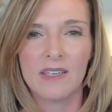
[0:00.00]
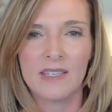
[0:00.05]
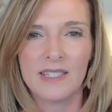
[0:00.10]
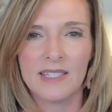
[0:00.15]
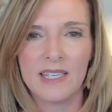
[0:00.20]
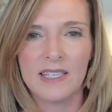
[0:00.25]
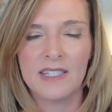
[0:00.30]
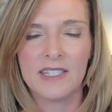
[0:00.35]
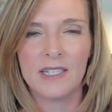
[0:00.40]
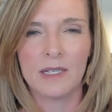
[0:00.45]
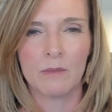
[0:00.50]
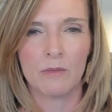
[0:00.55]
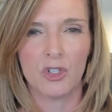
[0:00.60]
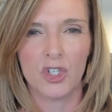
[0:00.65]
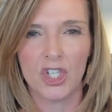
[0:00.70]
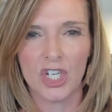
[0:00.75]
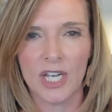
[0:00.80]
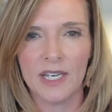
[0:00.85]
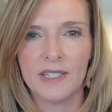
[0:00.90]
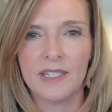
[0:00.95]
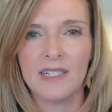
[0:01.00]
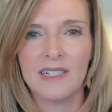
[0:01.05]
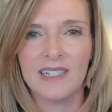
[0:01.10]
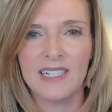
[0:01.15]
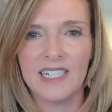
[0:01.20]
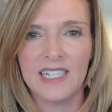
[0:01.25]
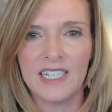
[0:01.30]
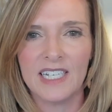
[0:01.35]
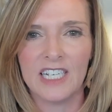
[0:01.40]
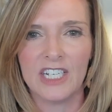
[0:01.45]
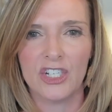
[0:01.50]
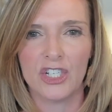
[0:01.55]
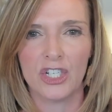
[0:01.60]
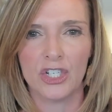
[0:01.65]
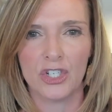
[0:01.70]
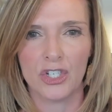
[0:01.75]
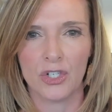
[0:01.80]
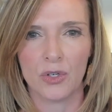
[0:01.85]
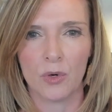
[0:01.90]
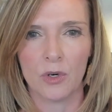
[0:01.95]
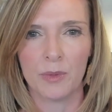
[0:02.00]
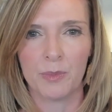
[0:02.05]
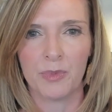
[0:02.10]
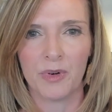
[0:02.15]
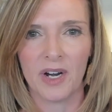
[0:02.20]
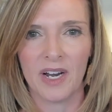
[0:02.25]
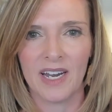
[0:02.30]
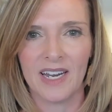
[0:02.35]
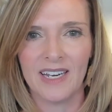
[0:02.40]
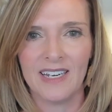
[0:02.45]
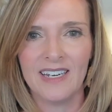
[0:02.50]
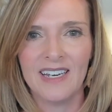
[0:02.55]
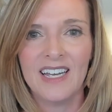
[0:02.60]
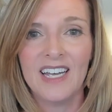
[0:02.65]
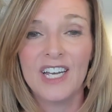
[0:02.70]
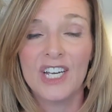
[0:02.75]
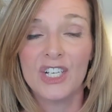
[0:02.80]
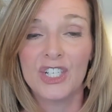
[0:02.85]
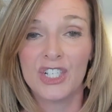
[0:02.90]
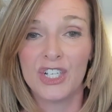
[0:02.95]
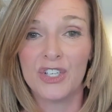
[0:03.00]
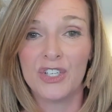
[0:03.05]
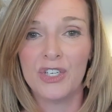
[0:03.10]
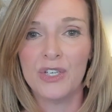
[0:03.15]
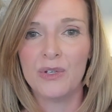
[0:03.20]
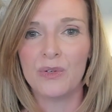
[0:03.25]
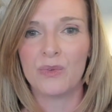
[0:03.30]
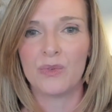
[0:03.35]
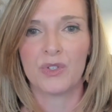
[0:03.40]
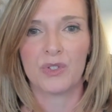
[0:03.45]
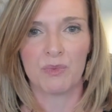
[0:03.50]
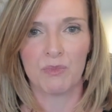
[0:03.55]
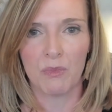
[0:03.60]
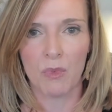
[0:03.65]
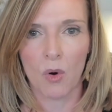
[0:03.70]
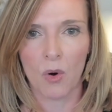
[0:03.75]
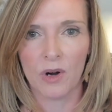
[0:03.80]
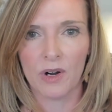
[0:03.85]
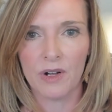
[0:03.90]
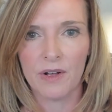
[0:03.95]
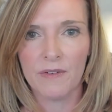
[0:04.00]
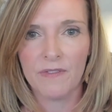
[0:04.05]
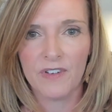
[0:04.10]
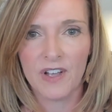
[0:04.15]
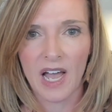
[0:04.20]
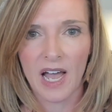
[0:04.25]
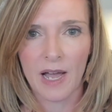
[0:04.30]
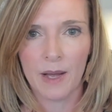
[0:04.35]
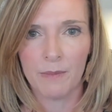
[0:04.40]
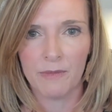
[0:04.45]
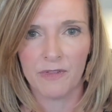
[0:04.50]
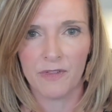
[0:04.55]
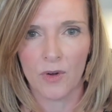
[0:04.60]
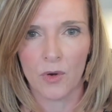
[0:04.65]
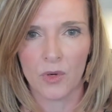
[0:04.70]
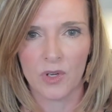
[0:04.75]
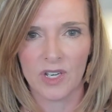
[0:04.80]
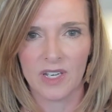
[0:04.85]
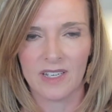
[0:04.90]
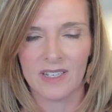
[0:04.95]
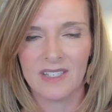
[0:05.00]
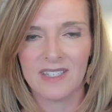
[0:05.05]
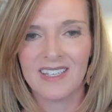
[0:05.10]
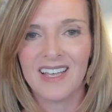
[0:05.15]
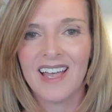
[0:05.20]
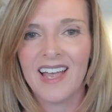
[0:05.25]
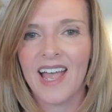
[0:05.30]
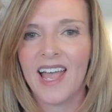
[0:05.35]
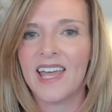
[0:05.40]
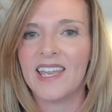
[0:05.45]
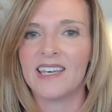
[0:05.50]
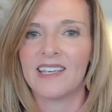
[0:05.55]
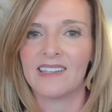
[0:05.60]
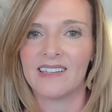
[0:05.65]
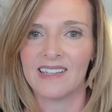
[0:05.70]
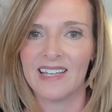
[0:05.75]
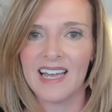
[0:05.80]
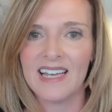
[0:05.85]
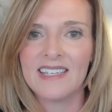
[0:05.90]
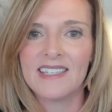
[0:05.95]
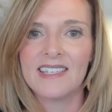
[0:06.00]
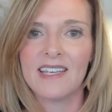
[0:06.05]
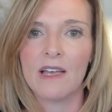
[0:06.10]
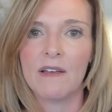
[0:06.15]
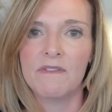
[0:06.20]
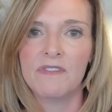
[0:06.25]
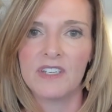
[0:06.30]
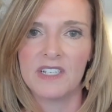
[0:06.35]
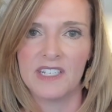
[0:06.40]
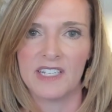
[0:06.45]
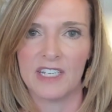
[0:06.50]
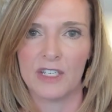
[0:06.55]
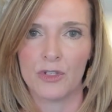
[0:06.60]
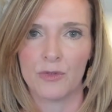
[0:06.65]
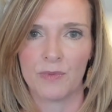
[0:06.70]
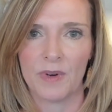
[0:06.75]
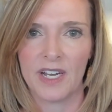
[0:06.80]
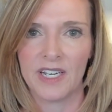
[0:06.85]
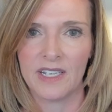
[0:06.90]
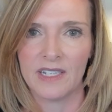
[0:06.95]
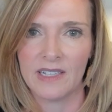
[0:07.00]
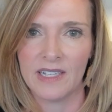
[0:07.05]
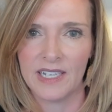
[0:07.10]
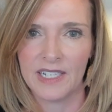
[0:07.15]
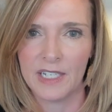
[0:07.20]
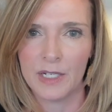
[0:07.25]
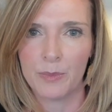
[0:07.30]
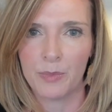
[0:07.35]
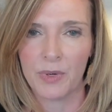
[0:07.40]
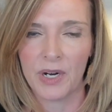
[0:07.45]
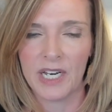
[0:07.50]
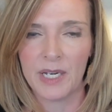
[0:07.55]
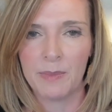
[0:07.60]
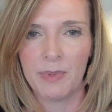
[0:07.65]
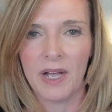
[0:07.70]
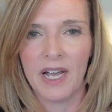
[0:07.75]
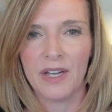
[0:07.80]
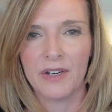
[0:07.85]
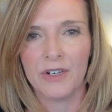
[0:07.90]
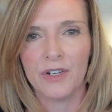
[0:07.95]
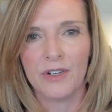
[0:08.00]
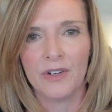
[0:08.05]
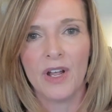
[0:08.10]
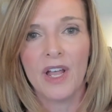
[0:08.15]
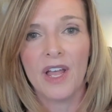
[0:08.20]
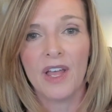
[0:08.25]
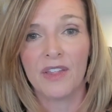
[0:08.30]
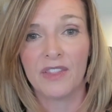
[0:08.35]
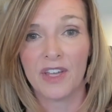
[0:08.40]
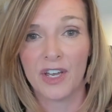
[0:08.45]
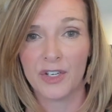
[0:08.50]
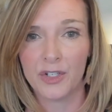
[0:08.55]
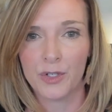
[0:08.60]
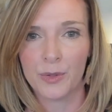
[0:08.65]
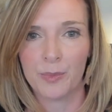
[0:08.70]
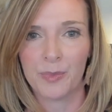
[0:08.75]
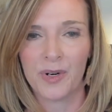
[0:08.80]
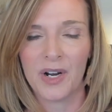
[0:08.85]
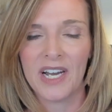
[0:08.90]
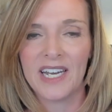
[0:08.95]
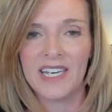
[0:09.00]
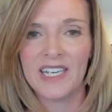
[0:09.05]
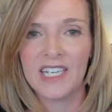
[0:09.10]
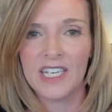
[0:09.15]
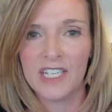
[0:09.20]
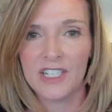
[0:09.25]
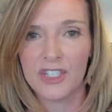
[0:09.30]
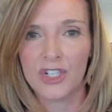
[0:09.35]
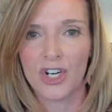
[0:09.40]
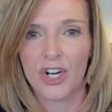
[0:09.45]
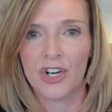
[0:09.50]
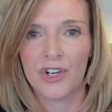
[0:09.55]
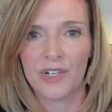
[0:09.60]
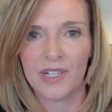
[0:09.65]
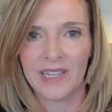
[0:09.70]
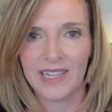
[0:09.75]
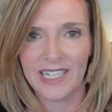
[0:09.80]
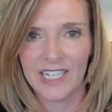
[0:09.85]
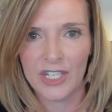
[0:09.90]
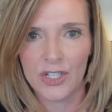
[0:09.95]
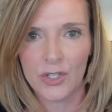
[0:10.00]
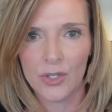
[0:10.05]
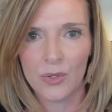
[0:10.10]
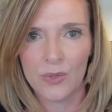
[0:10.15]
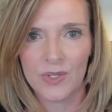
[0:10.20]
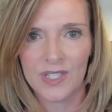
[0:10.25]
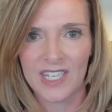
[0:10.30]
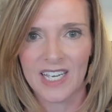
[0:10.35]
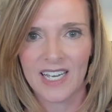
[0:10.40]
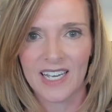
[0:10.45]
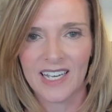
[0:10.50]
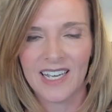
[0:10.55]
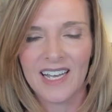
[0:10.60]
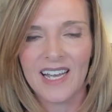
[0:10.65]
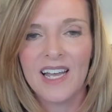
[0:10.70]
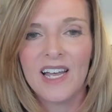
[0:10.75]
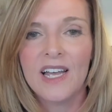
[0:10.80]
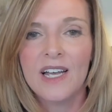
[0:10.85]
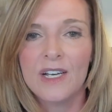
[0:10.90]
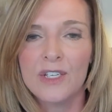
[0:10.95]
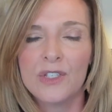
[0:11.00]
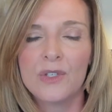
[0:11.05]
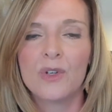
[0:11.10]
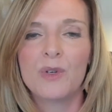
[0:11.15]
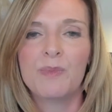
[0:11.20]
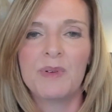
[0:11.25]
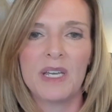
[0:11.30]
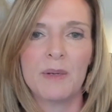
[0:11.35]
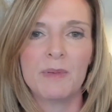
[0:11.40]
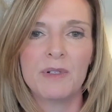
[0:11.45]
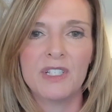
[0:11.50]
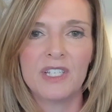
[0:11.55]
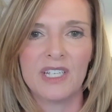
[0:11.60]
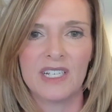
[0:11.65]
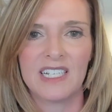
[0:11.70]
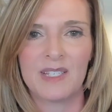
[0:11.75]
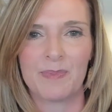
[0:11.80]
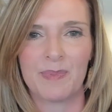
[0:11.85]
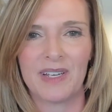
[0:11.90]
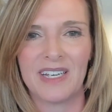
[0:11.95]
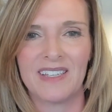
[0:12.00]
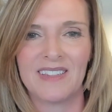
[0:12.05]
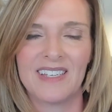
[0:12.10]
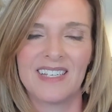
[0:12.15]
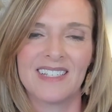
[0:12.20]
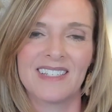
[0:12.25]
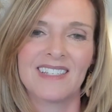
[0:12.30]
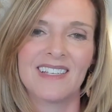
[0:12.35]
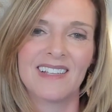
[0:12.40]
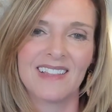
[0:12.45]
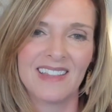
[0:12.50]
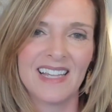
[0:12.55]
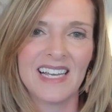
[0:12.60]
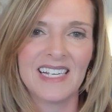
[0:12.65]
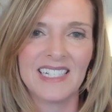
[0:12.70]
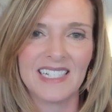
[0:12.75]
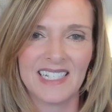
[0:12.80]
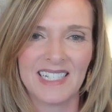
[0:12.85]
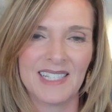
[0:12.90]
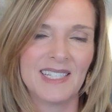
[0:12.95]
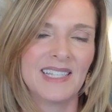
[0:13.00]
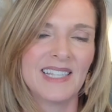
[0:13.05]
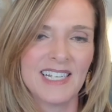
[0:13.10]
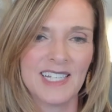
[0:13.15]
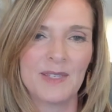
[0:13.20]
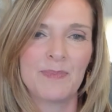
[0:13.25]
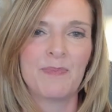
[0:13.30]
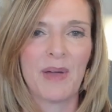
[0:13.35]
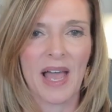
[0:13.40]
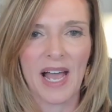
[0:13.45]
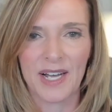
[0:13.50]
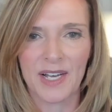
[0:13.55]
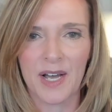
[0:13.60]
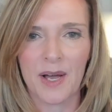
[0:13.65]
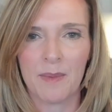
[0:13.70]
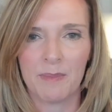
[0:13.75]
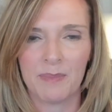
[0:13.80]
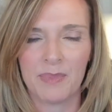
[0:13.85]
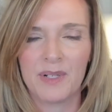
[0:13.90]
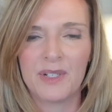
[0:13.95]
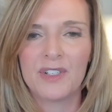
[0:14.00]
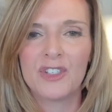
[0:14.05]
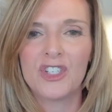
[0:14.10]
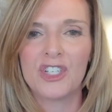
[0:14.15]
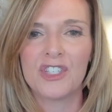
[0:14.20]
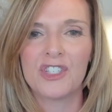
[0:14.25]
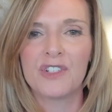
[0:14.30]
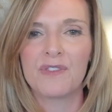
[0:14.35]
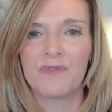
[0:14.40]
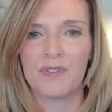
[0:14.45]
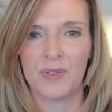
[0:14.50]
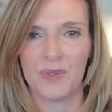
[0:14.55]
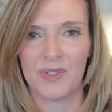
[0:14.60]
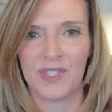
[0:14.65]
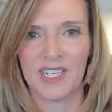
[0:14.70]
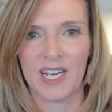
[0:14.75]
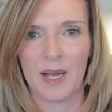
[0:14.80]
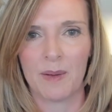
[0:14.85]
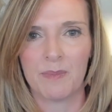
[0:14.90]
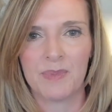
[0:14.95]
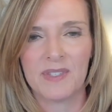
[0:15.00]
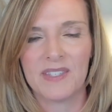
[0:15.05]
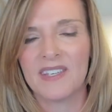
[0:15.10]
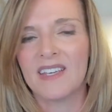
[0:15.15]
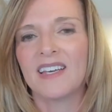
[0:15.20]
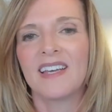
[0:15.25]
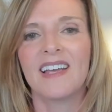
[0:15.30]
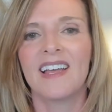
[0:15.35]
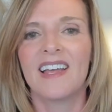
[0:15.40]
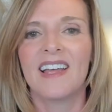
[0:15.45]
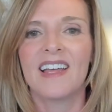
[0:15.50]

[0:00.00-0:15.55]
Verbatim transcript: the system gently teaches your brain to use more of calm focus and less of the dysregulated brain pattern that your brain is currently using. So to be able to explain this, let's back up just a few steps.